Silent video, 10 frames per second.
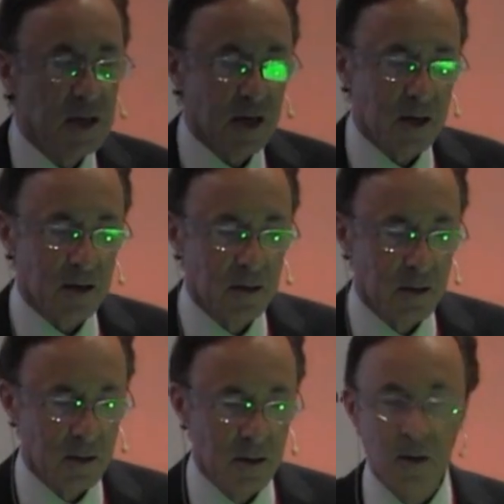iron?
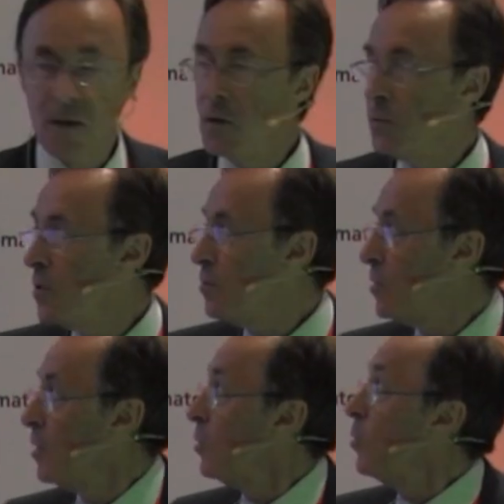Well,
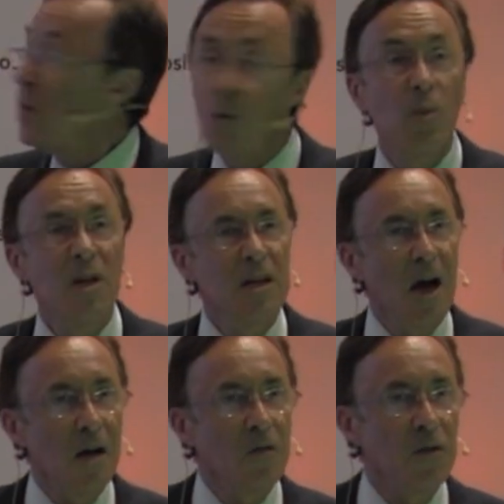we need
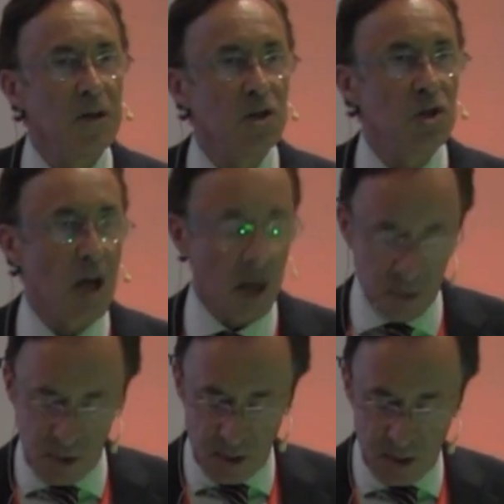iron for these chaps,
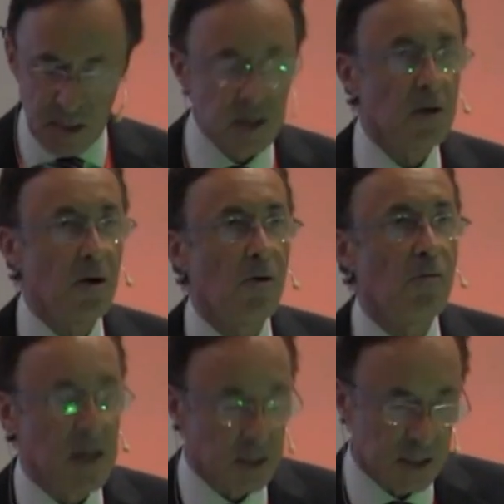and these are our
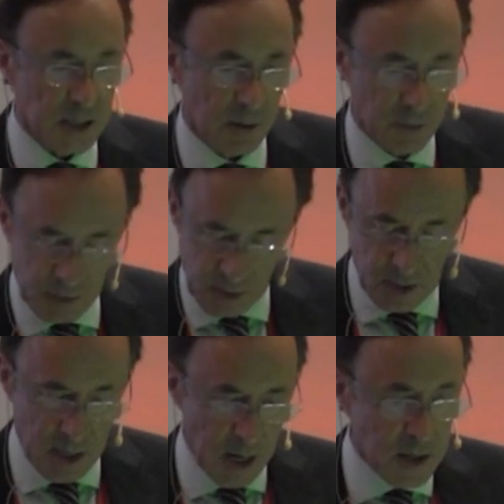red cells.
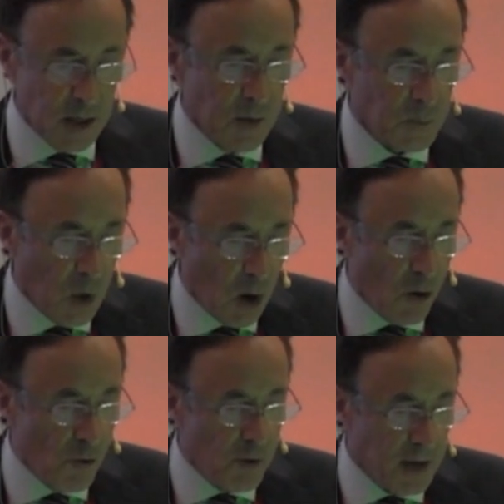And our
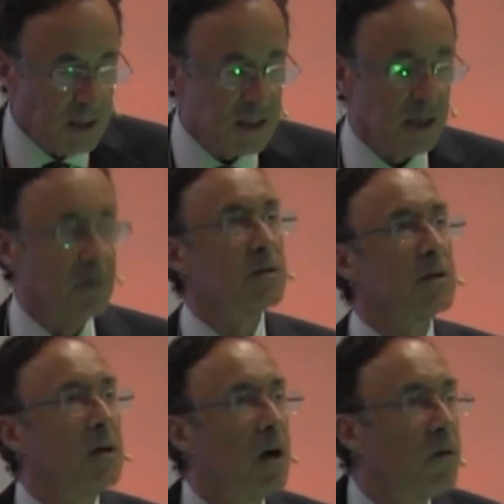red cells
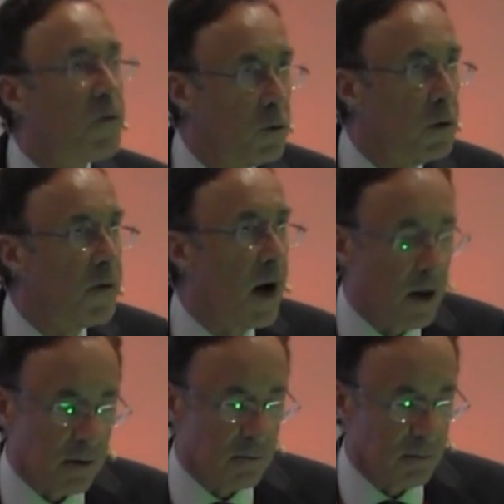are full of
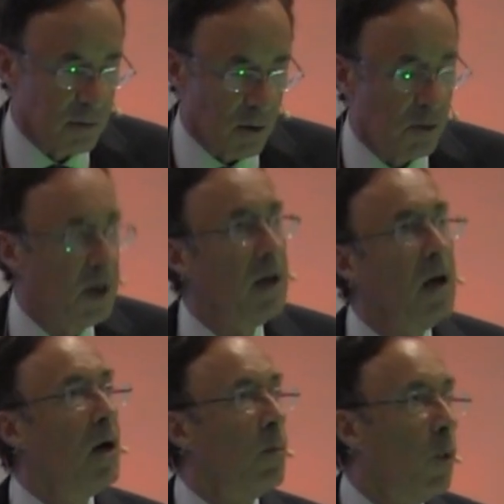iron, okay?
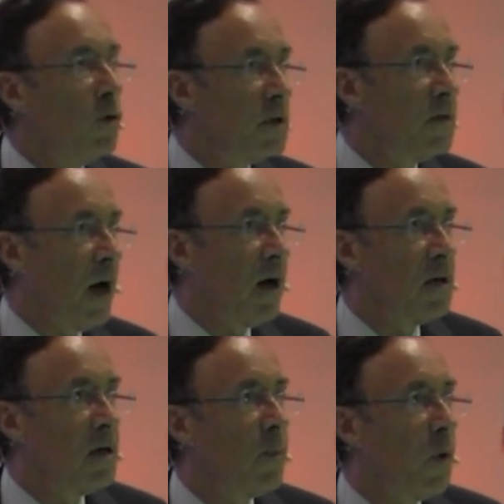Most of the iron
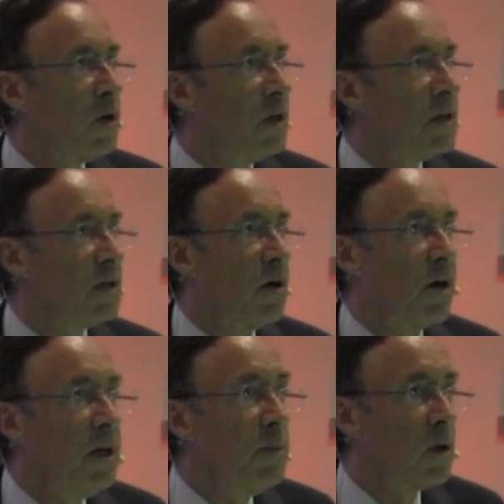in our body is in our
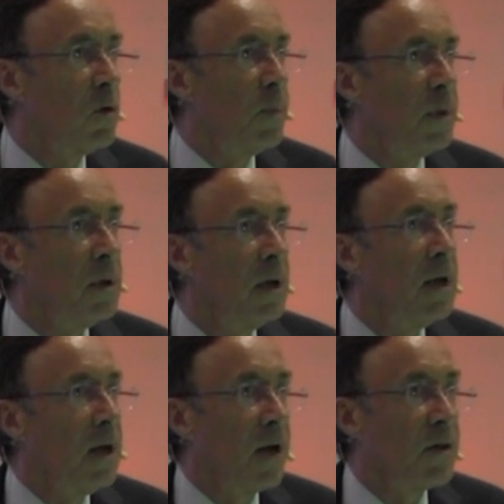hemoglobin
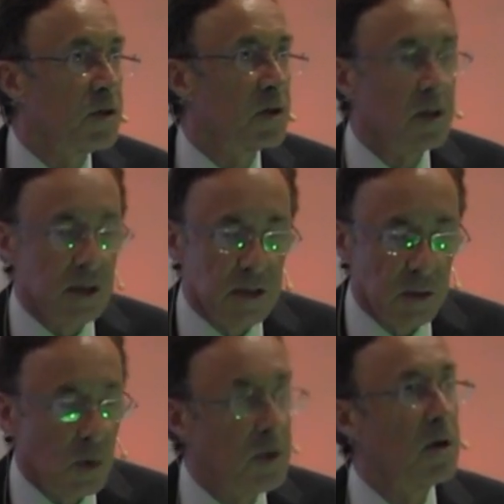and circulating
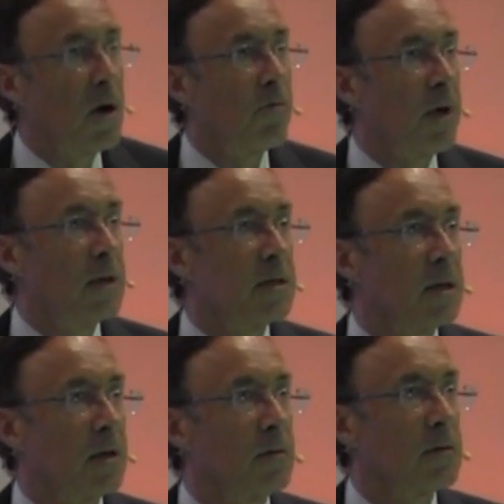within our red
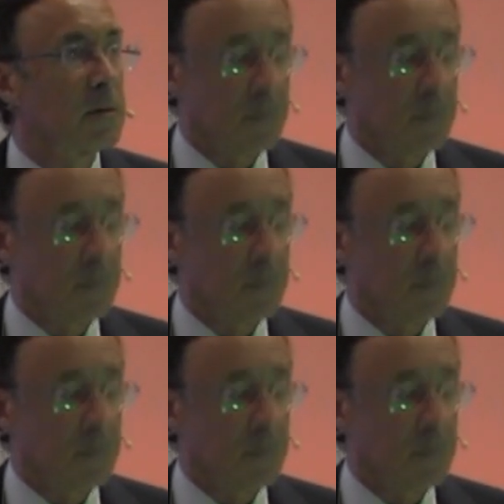cells.